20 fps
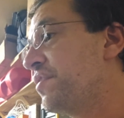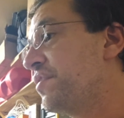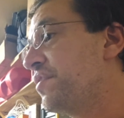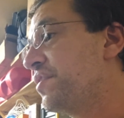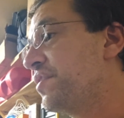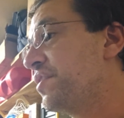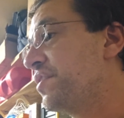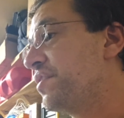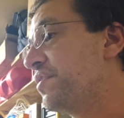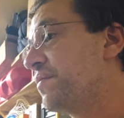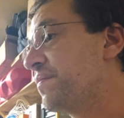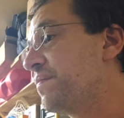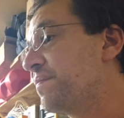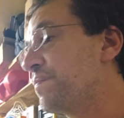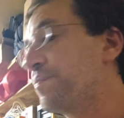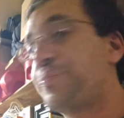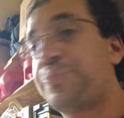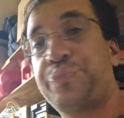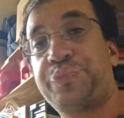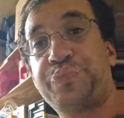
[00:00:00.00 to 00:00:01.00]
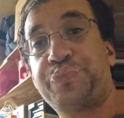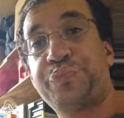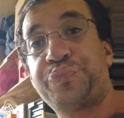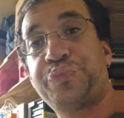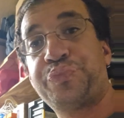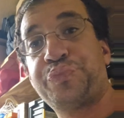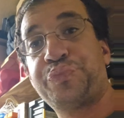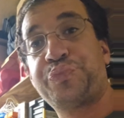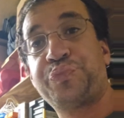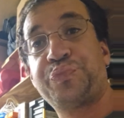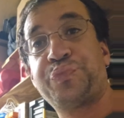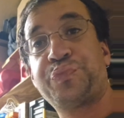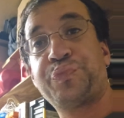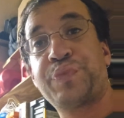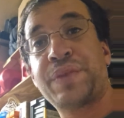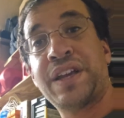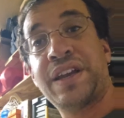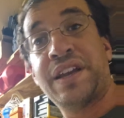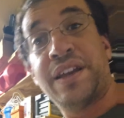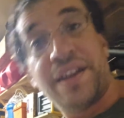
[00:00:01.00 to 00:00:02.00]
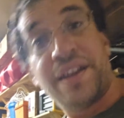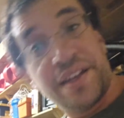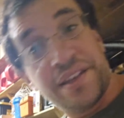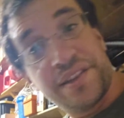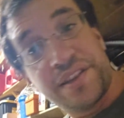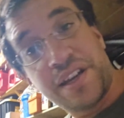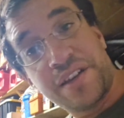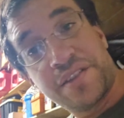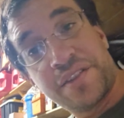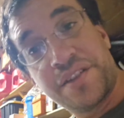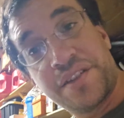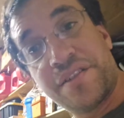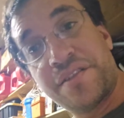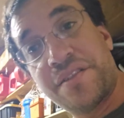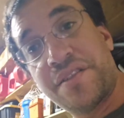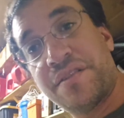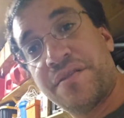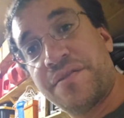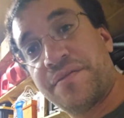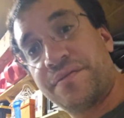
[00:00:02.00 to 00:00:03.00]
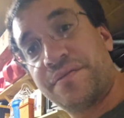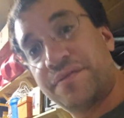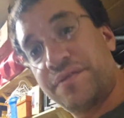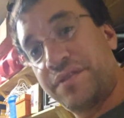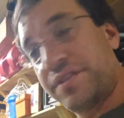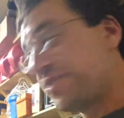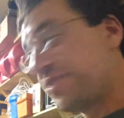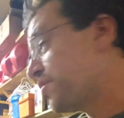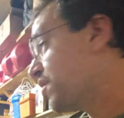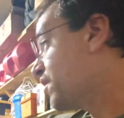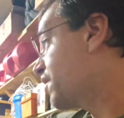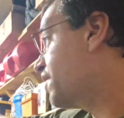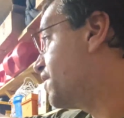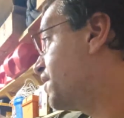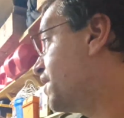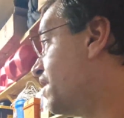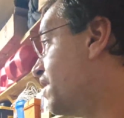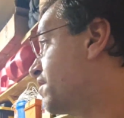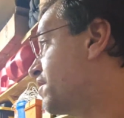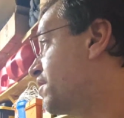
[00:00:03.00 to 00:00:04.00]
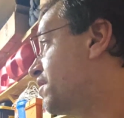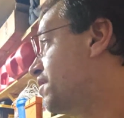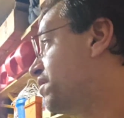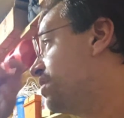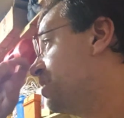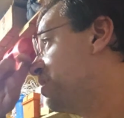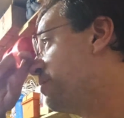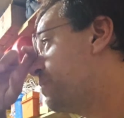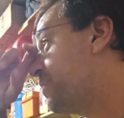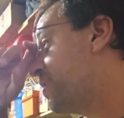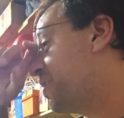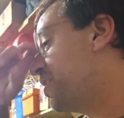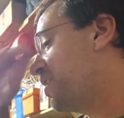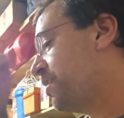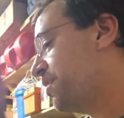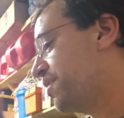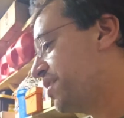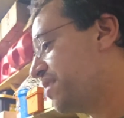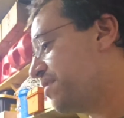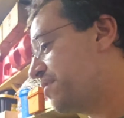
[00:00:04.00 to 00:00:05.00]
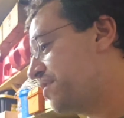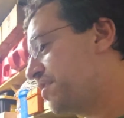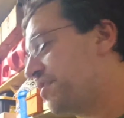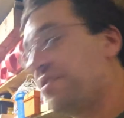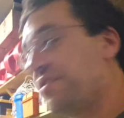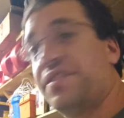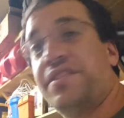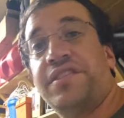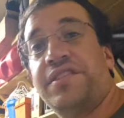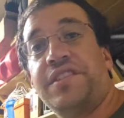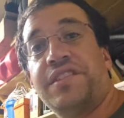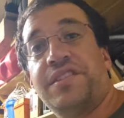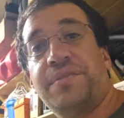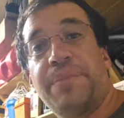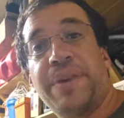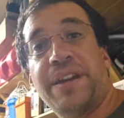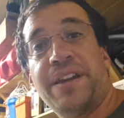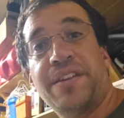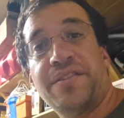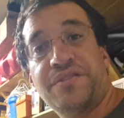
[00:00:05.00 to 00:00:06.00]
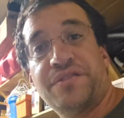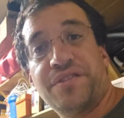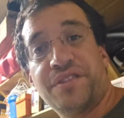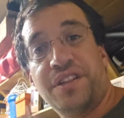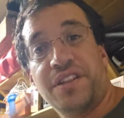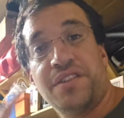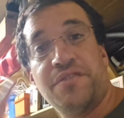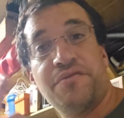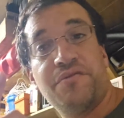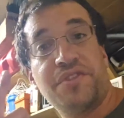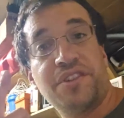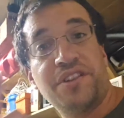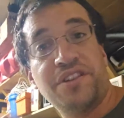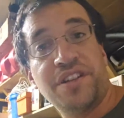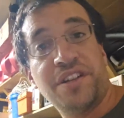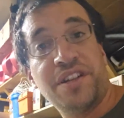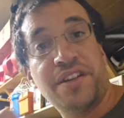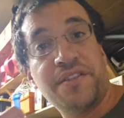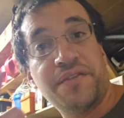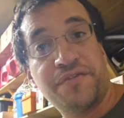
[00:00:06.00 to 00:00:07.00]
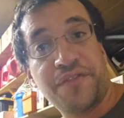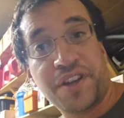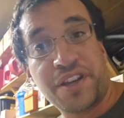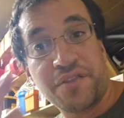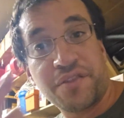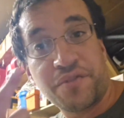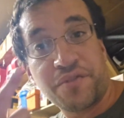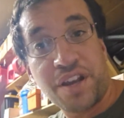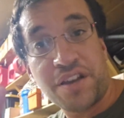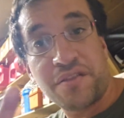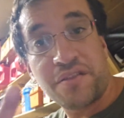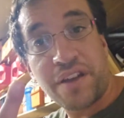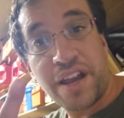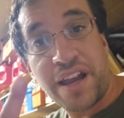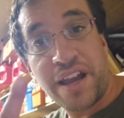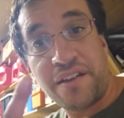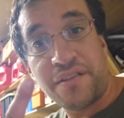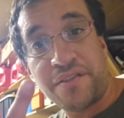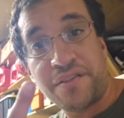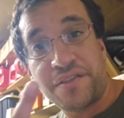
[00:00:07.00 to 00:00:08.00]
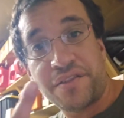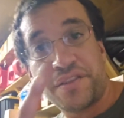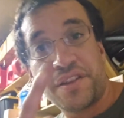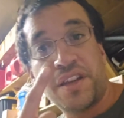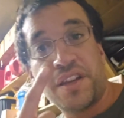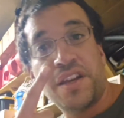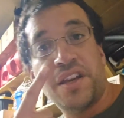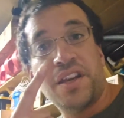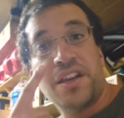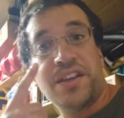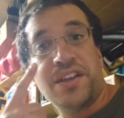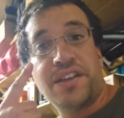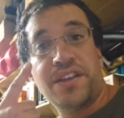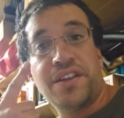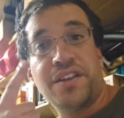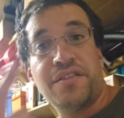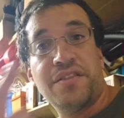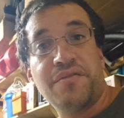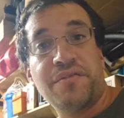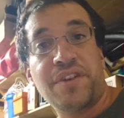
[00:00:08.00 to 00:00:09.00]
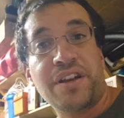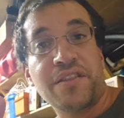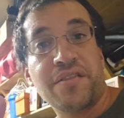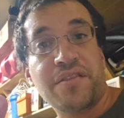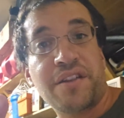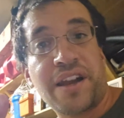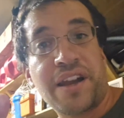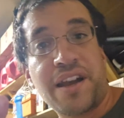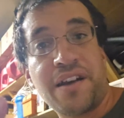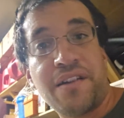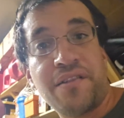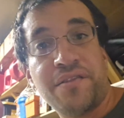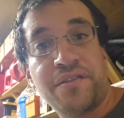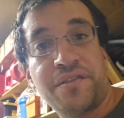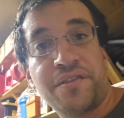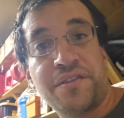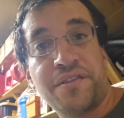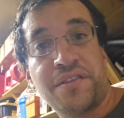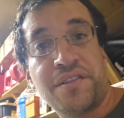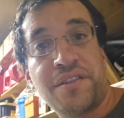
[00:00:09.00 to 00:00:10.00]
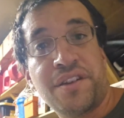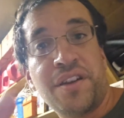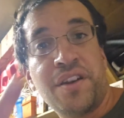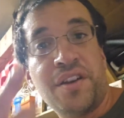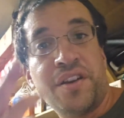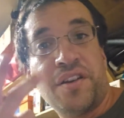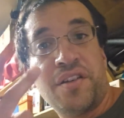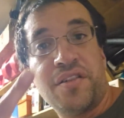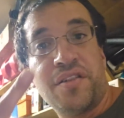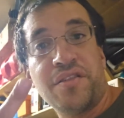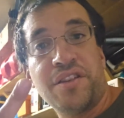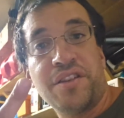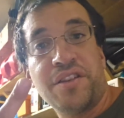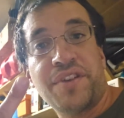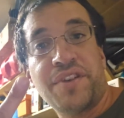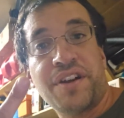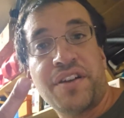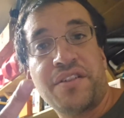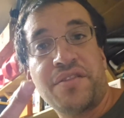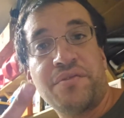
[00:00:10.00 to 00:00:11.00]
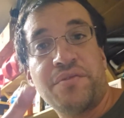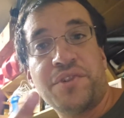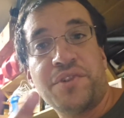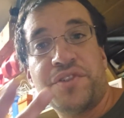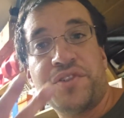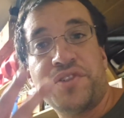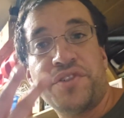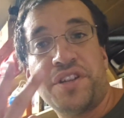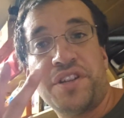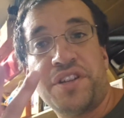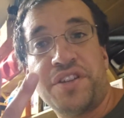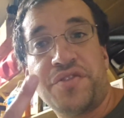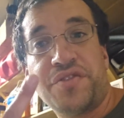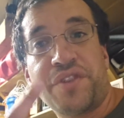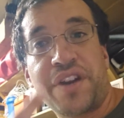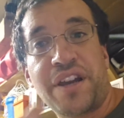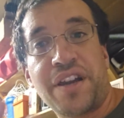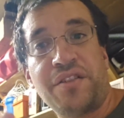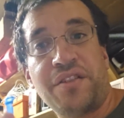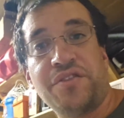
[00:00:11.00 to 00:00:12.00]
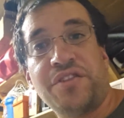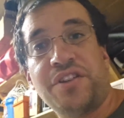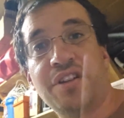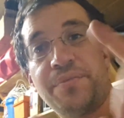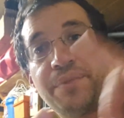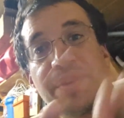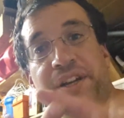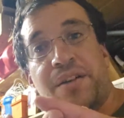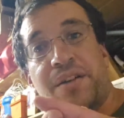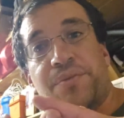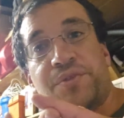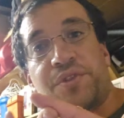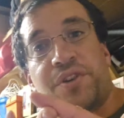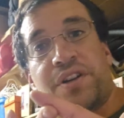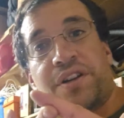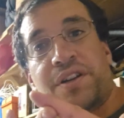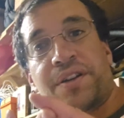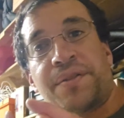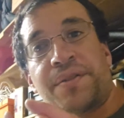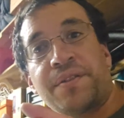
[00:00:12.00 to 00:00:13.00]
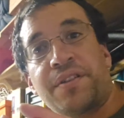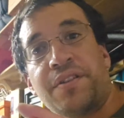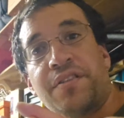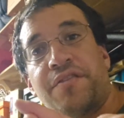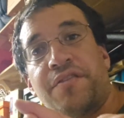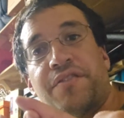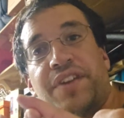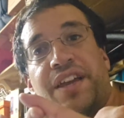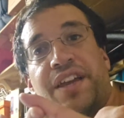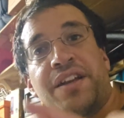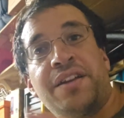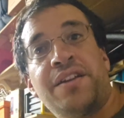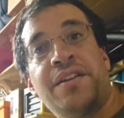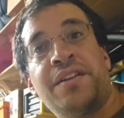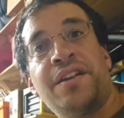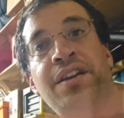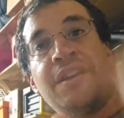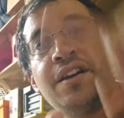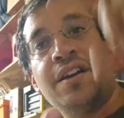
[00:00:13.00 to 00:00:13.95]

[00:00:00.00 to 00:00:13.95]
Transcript: Yeah. It's out there though. The junk is out there. You need money, it's out there. You just need space. You need a freaking regular house. You need a regular house or live out in the woods. You need a trailer, you need a pickup truck or a van.